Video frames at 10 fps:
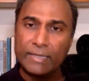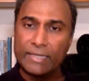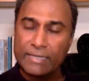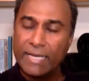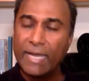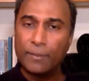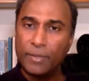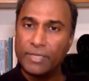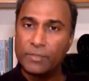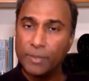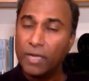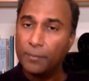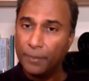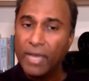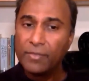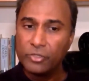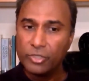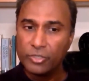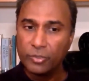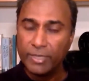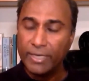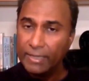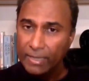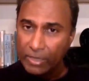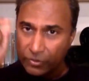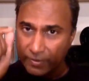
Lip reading: get attacked by these pathogens, okay?